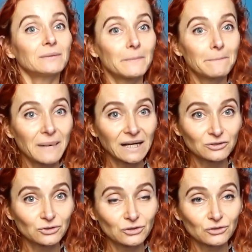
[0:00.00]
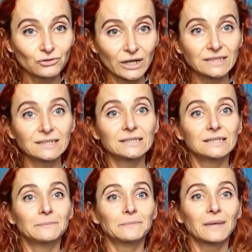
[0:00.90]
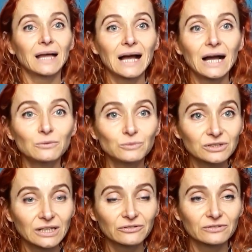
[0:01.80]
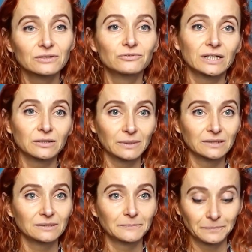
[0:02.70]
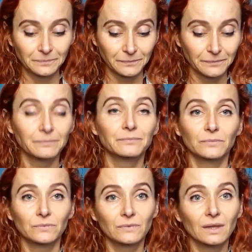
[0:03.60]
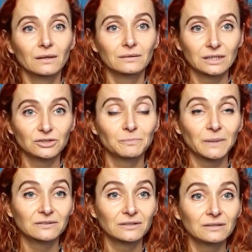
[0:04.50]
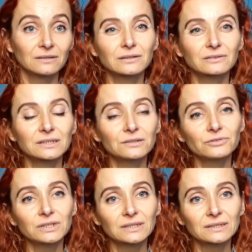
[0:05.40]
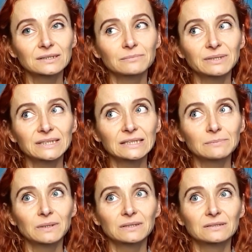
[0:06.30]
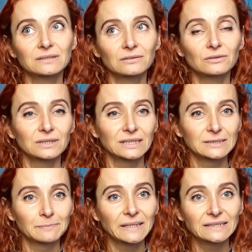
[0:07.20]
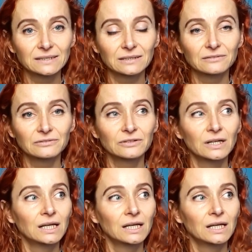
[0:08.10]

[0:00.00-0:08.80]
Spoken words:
back to the dress. I would definitely recommend this pattern. Considering that simplicity patterns are not expensive,